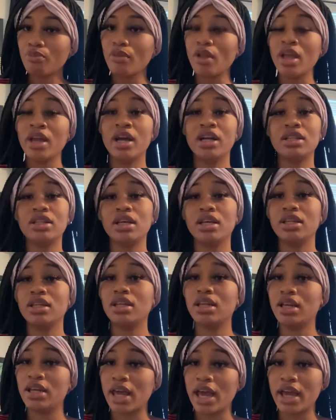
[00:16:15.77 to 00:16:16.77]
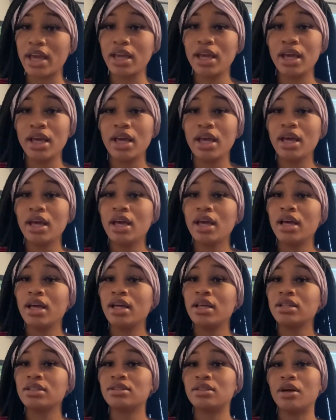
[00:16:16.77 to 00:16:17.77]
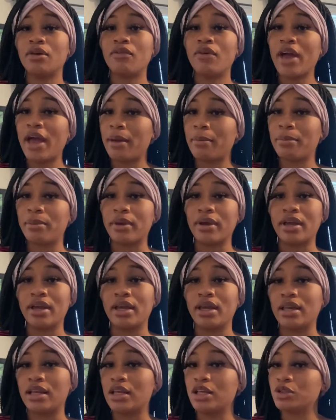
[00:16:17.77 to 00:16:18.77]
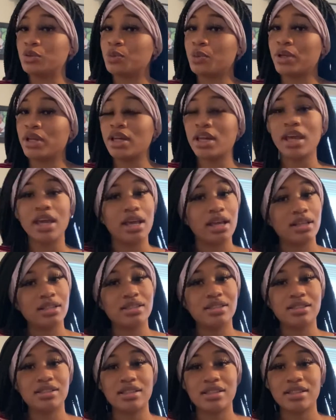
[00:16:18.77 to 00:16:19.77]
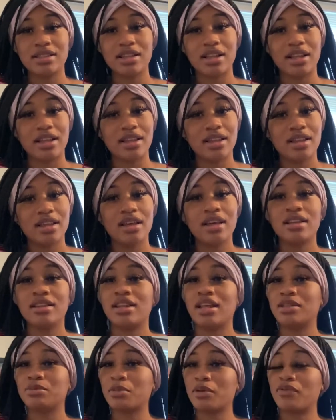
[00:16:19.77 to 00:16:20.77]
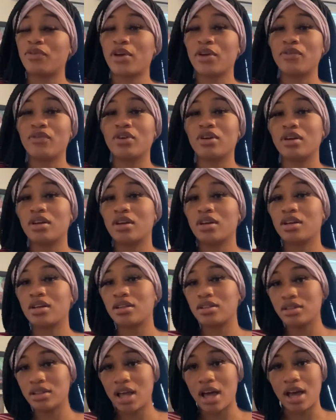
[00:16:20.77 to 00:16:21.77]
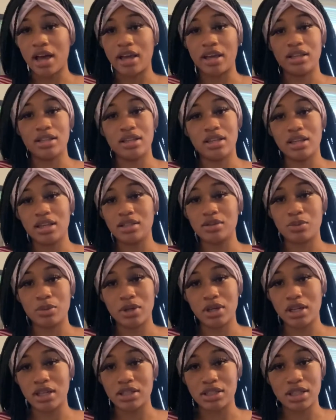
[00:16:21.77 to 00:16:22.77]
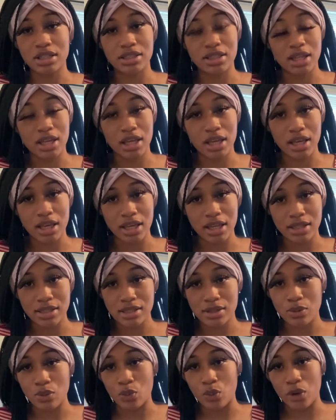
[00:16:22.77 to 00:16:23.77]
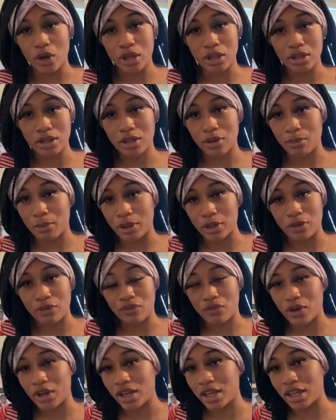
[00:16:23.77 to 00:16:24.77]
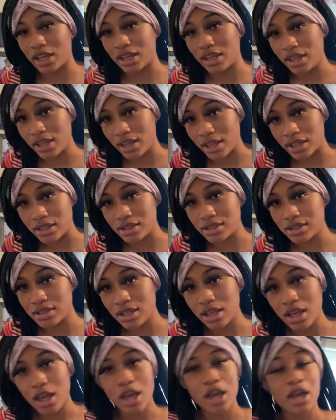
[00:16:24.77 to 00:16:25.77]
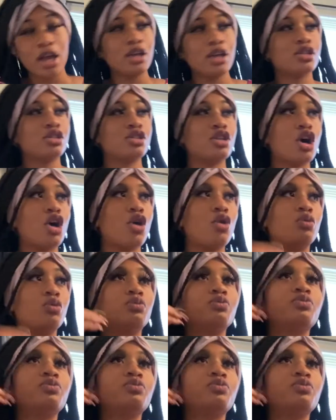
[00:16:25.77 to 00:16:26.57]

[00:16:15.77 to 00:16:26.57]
at the end of the day, stuff happen. It is what it is. That's my favorite line. It is what it is, because it is what the motherfuck it is. So,